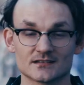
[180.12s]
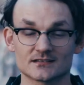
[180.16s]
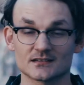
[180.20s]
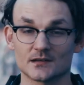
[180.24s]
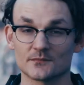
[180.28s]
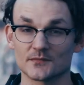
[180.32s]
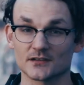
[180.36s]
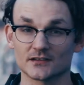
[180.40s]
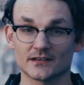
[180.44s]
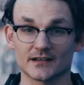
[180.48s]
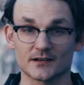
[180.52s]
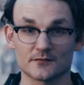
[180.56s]

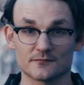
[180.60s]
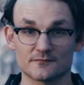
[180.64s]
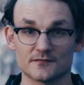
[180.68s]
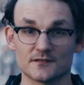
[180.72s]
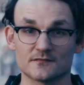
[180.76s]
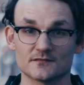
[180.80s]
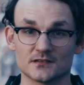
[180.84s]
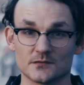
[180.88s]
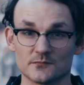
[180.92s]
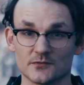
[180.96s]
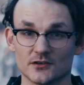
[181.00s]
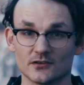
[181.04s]
Something like a
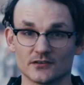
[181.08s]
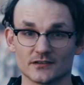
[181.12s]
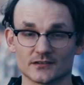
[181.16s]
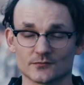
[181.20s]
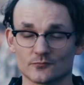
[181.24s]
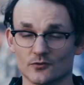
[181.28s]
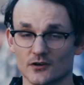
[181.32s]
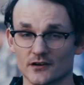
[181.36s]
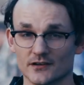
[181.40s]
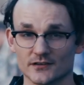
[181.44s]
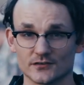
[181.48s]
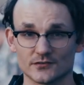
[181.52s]
fifty mil is
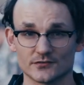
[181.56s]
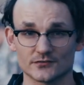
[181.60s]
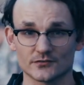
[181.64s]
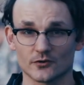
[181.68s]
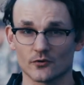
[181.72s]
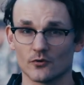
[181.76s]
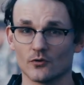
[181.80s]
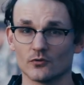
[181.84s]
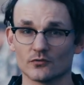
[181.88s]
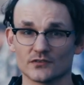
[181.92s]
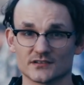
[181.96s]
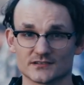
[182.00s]
what I use
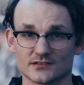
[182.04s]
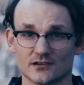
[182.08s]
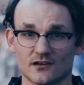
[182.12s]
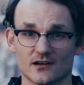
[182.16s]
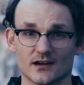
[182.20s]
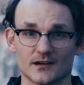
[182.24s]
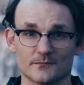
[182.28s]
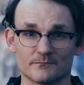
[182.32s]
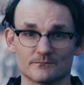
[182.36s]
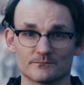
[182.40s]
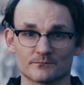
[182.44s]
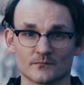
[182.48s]
all the
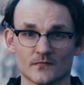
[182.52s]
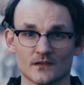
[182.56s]
time.